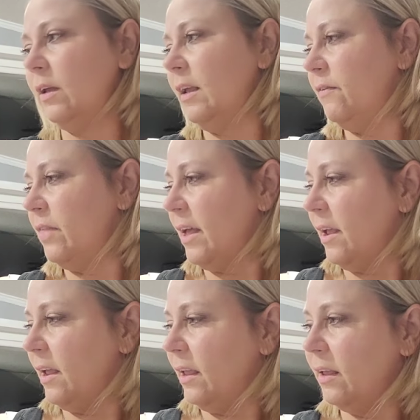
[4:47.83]

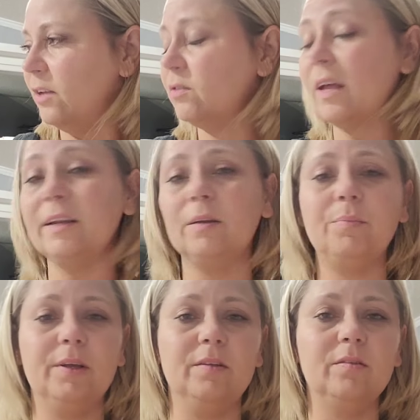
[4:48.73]
It just kind of
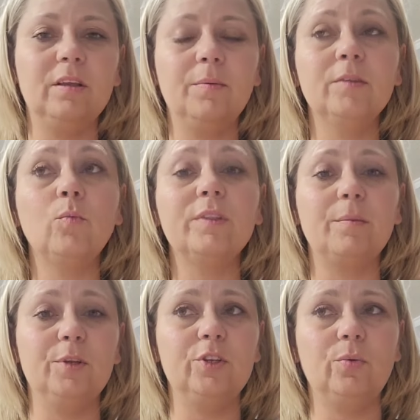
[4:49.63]
depends. It depends on what
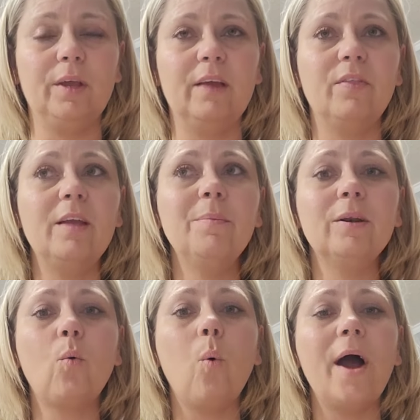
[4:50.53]
they've been doing. If they've
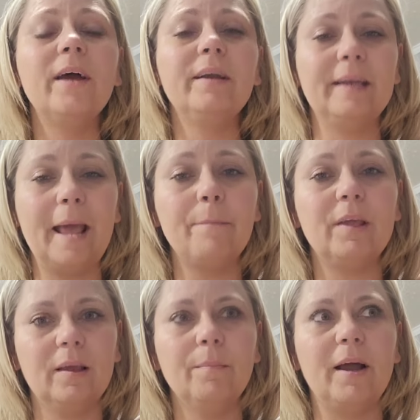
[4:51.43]
been quietly
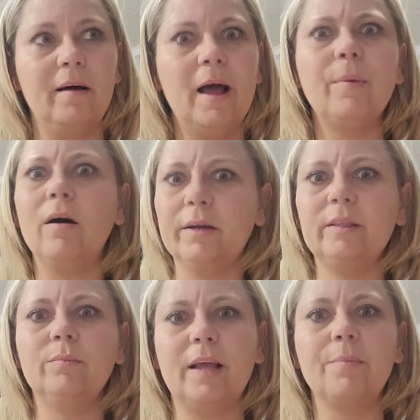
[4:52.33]
napping in my lap, I'll
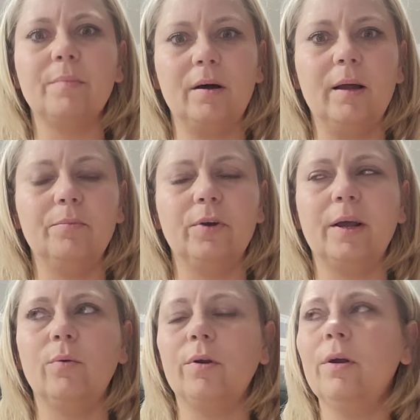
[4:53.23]
let them nap in my lap for
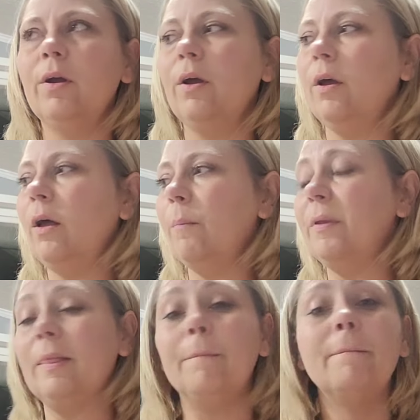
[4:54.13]
an hour.
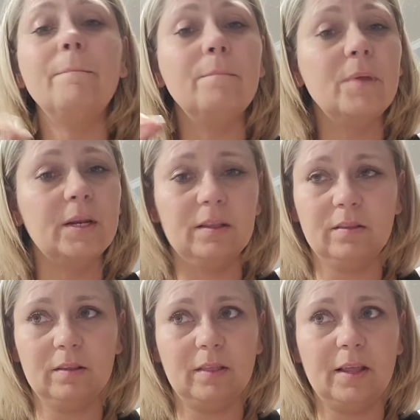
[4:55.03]
But the
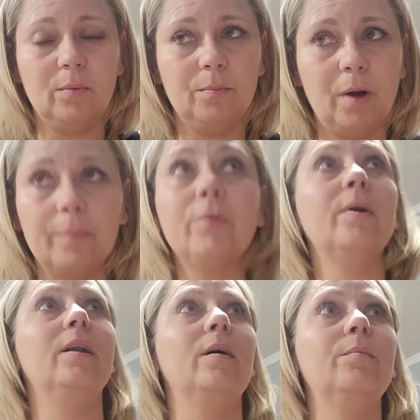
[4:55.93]
minute that they pop
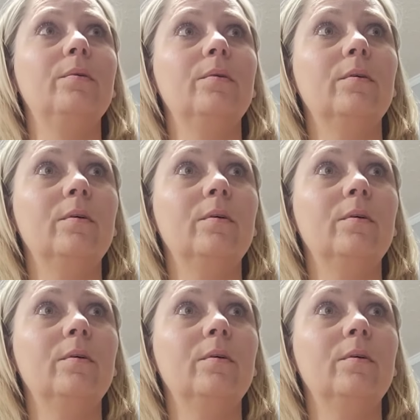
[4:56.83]
their head up,